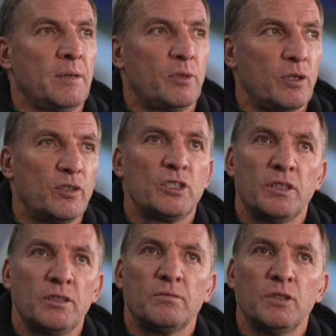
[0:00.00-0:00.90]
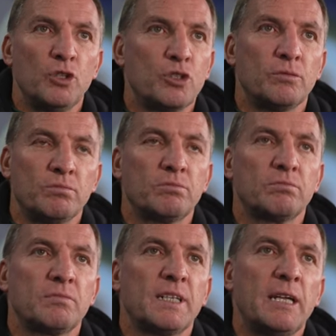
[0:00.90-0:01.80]
but obviously losing
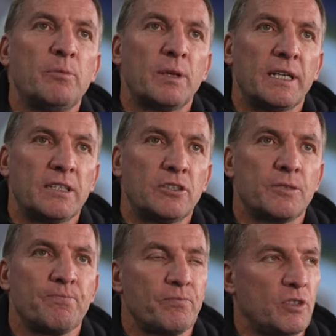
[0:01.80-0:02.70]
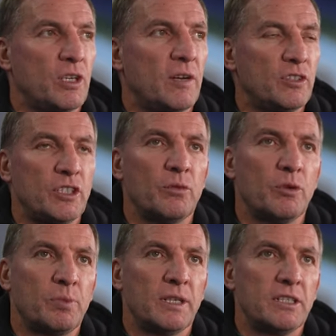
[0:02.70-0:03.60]
key players, you haven't to the
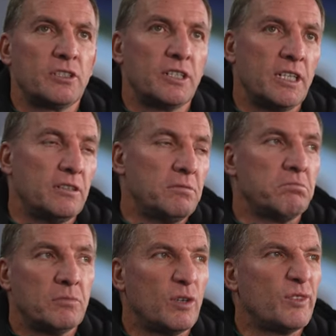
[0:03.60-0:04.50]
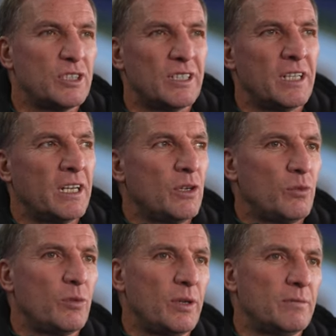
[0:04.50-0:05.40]
replace, and then obviously
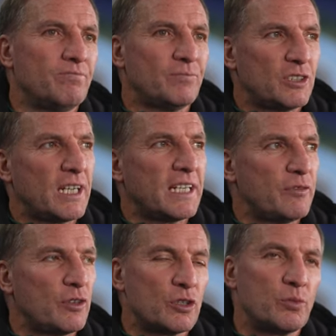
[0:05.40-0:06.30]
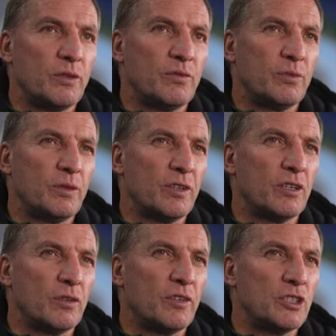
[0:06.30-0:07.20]
we sadly for us we've had a lot of